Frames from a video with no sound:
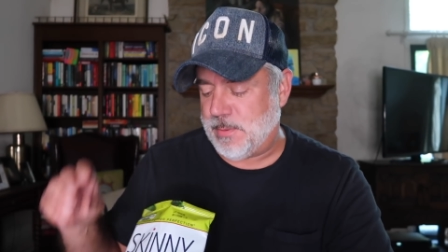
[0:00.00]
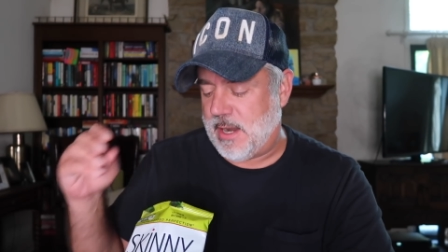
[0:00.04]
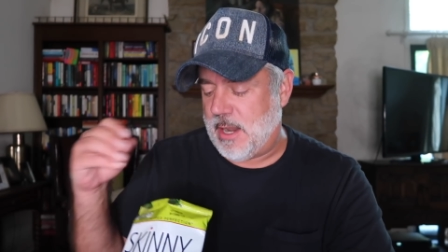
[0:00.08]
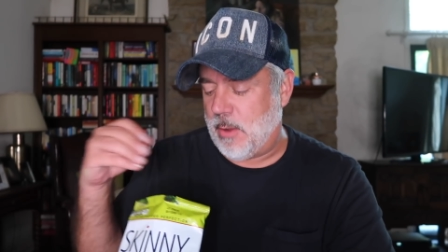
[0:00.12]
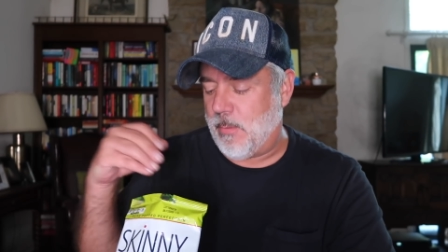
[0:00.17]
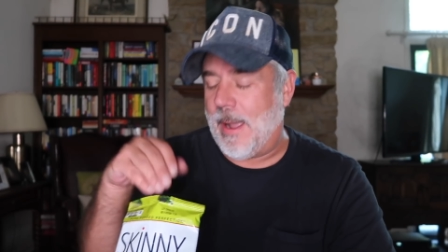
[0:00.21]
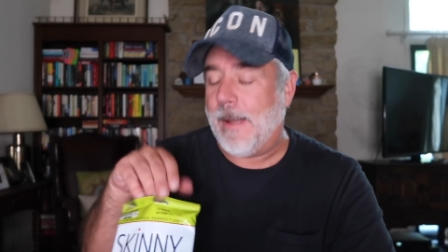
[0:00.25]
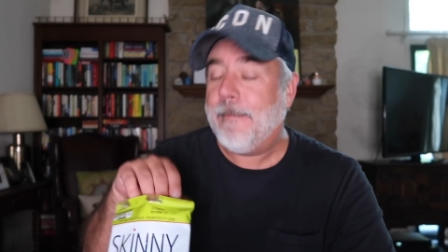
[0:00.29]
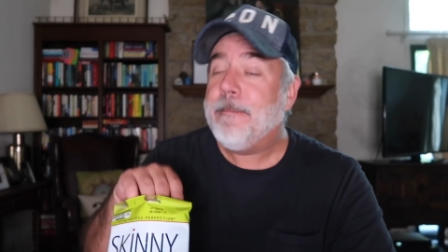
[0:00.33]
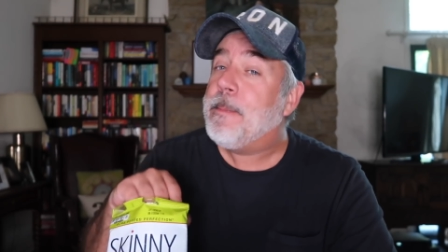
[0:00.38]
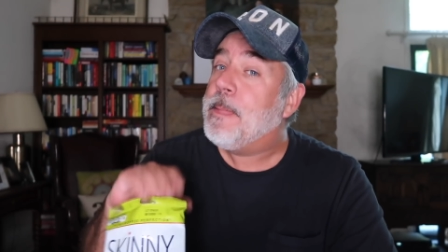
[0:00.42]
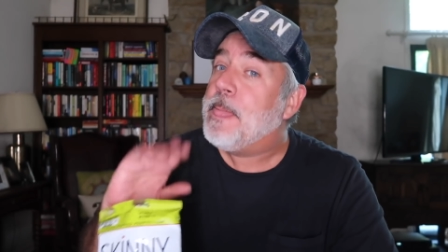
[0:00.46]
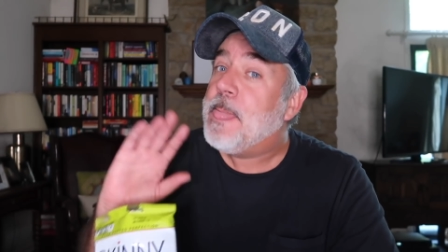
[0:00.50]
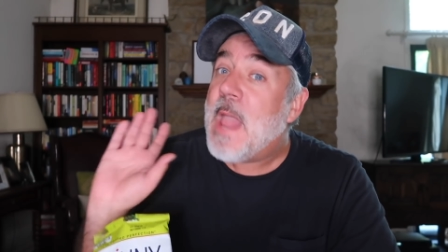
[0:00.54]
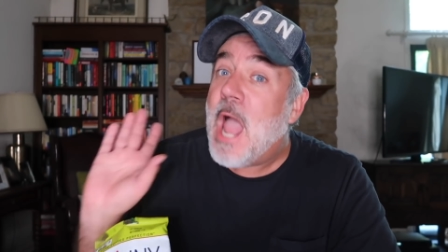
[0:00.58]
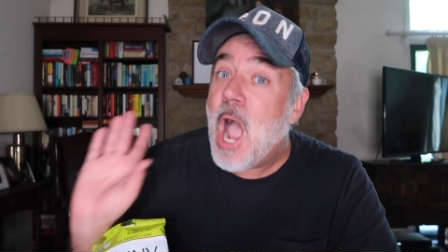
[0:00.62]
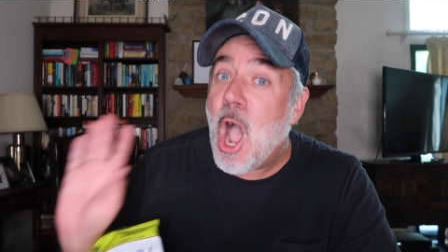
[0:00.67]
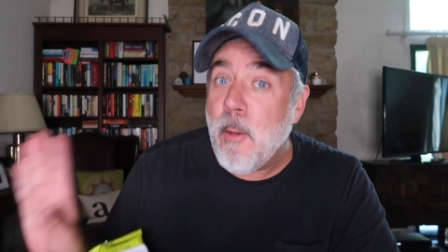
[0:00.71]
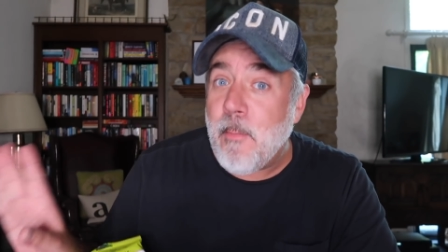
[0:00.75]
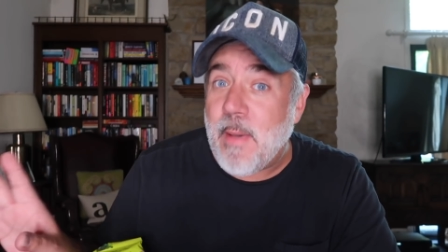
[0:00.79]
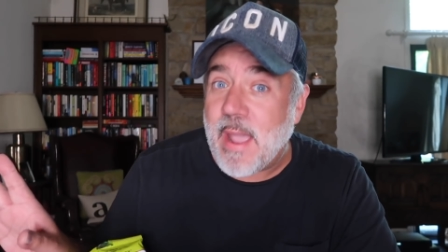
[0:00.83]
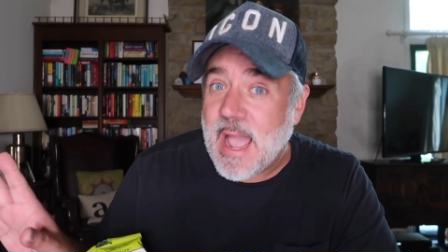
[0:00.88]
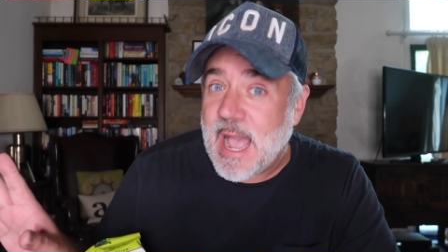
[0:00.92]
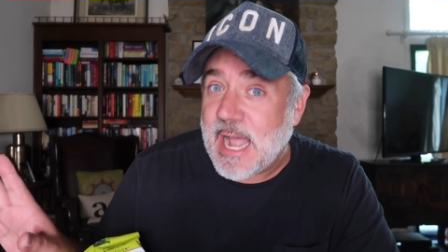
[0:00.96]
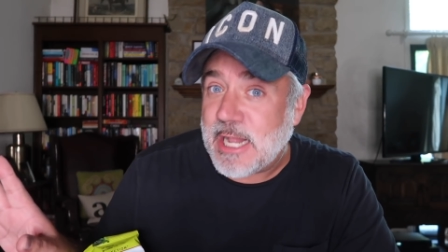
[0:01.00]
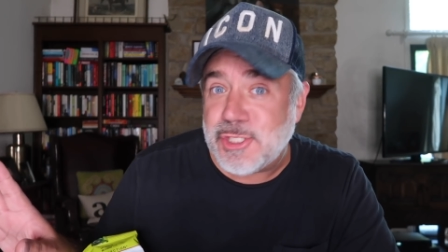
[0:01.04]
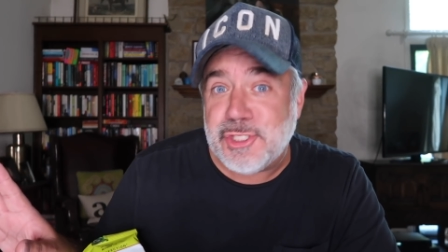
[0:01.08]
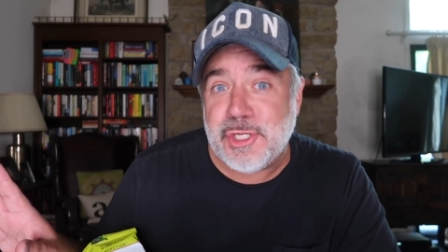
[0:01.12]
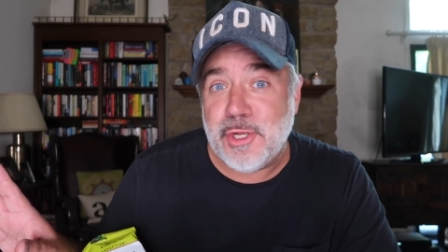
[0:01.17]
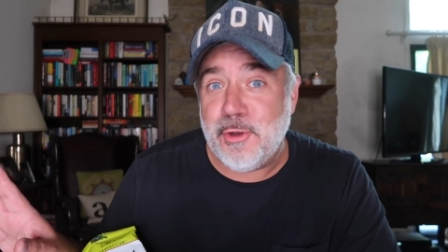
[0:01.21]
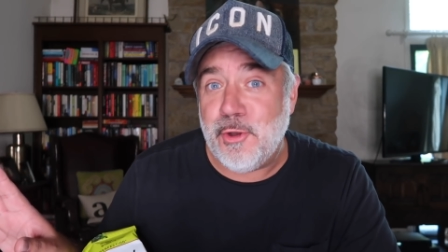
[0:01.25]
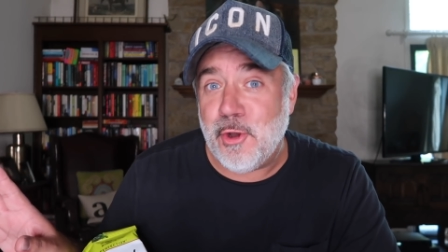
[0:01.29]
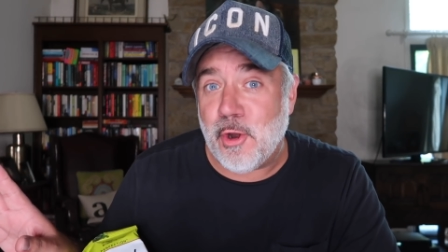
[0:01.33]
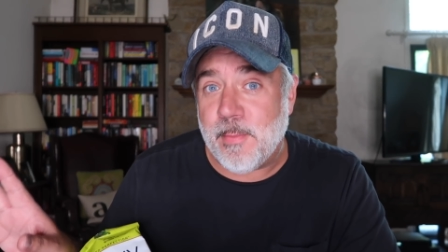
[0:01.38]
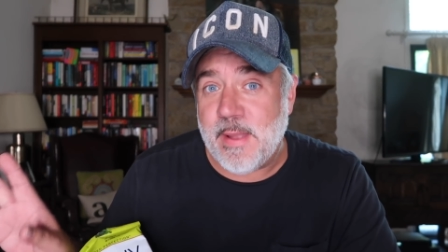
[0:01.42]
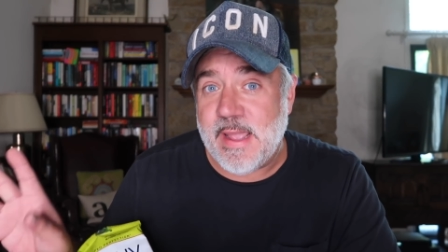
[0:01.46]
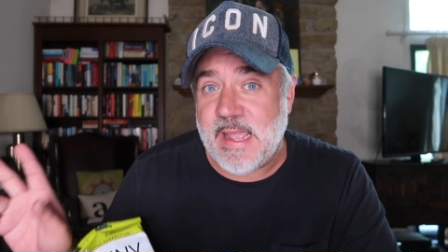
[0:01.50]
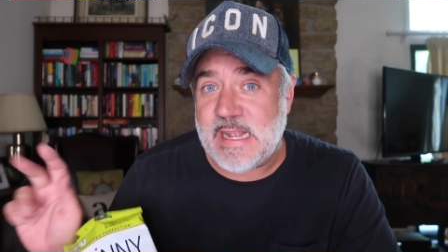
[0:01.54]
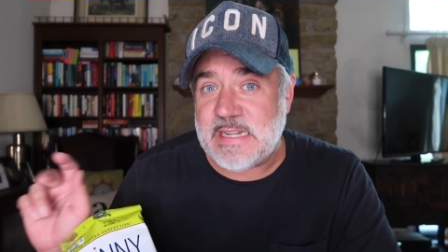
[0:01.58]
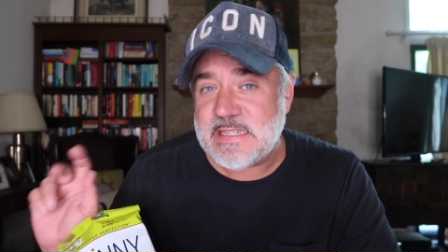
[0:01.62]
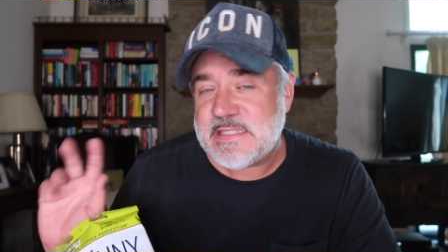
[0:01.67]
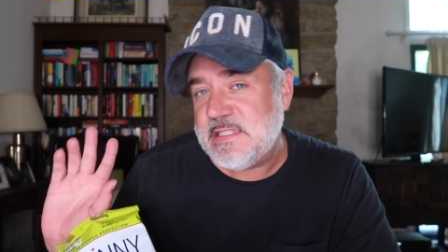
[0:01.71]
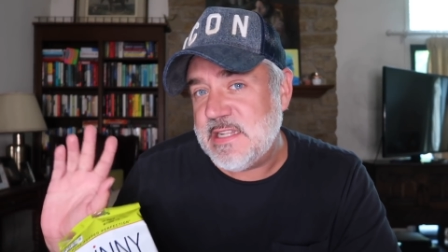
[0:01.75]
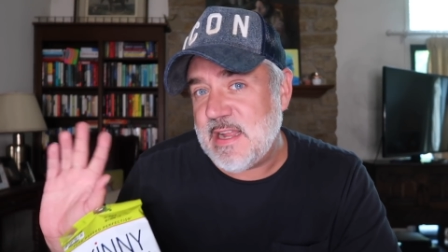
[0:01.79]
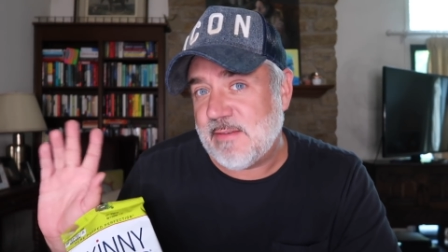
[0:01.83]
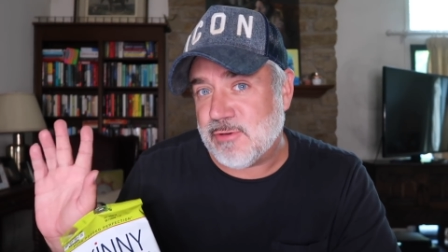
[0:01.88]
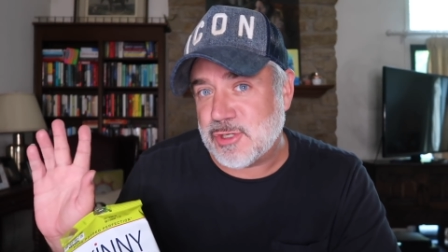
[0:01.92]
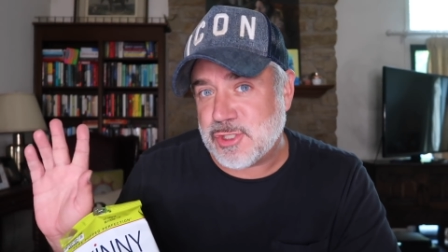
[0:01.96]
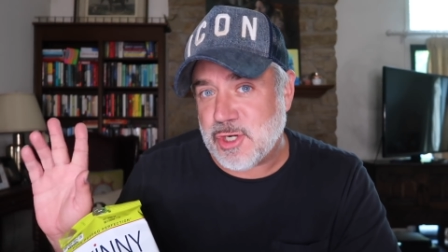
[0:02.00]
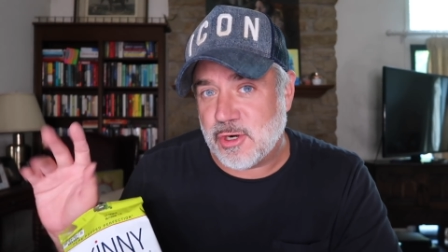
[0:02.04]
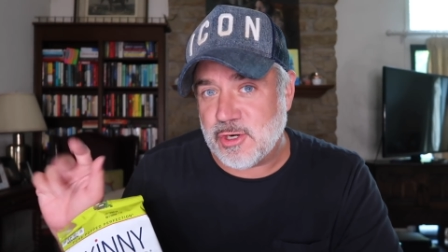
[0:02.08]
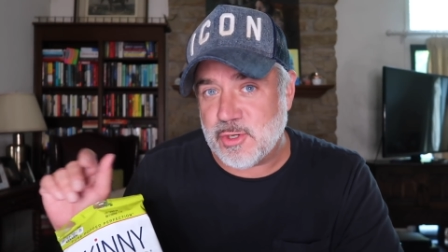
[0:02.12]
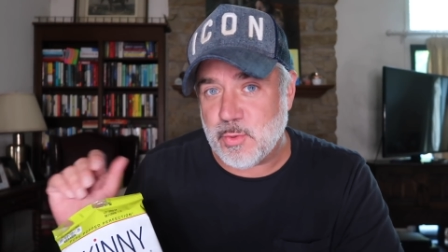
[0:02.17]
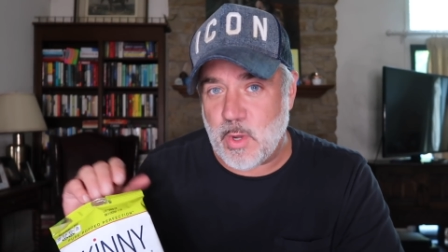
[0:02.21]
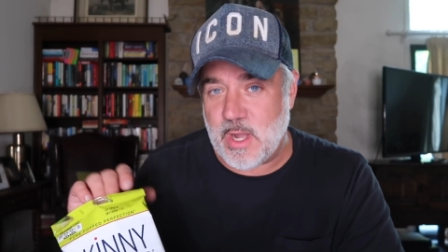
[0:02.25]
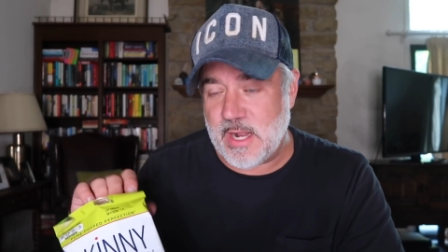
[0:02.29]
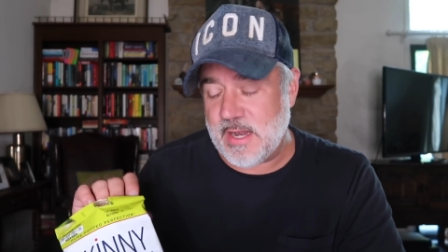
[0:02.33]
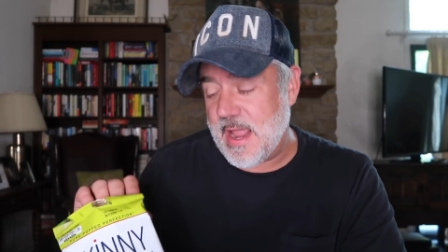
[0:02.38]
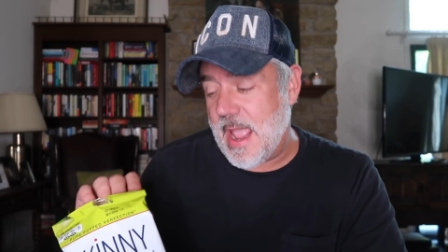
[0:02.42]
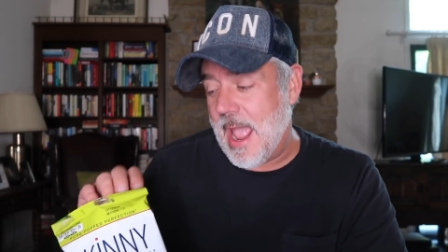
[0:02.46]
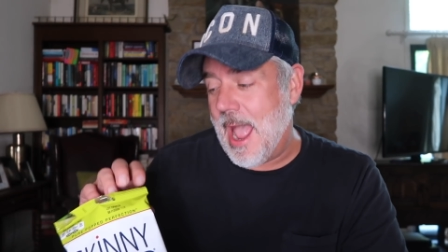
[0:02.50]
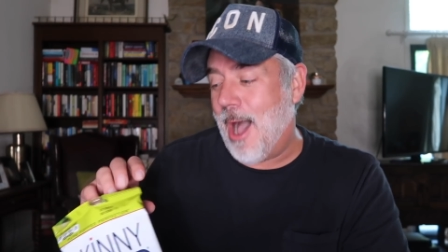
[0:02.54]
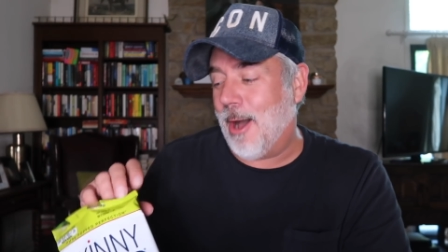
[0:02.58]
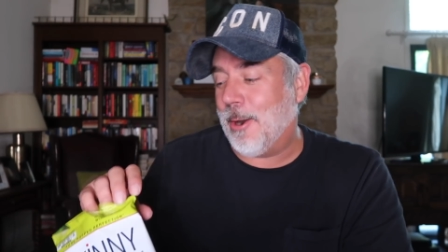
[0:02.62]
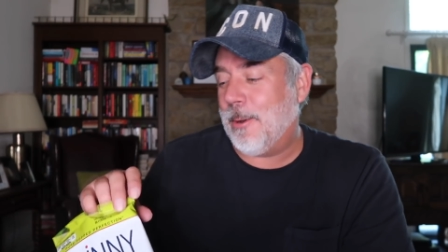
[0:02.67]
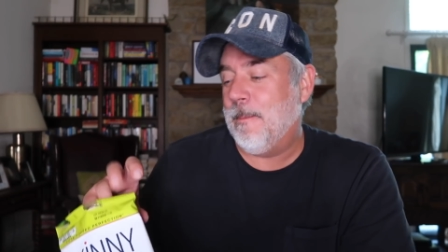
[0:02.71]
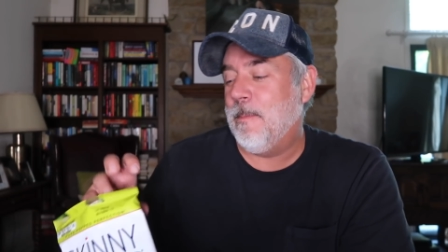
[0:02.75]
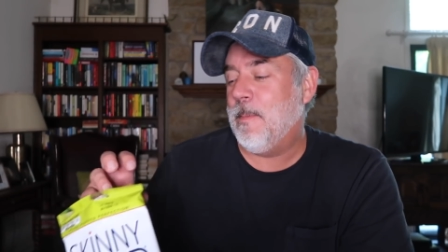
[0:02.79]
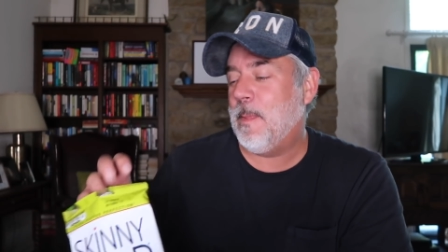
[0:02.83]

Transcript: But anyway, oh my God, Junior Mints, never turned one down.